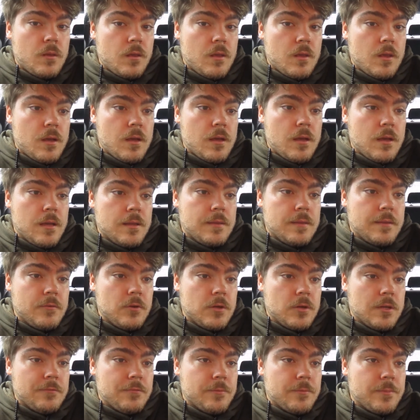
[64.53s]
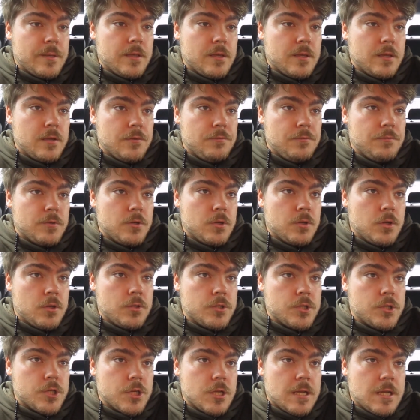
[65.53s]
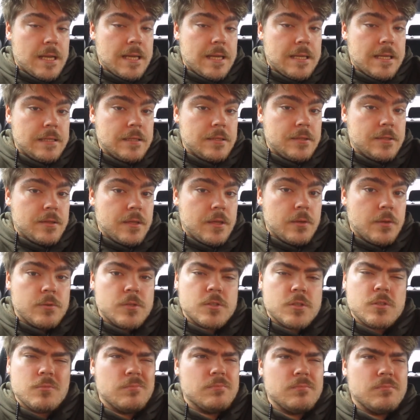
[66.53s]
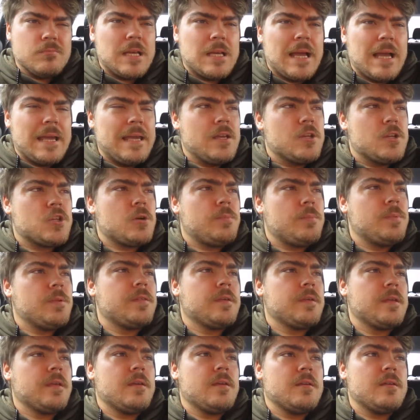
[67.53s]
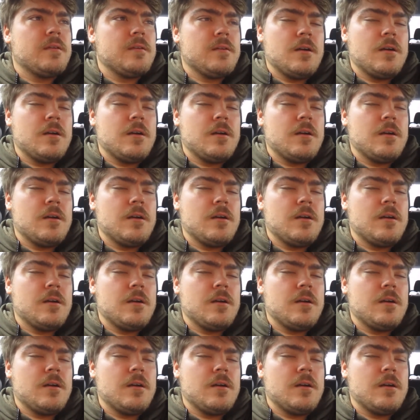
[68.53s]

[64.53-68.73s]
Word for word: Uh, they've gone out for a bit of lunch and they're going to some cake shop, I think.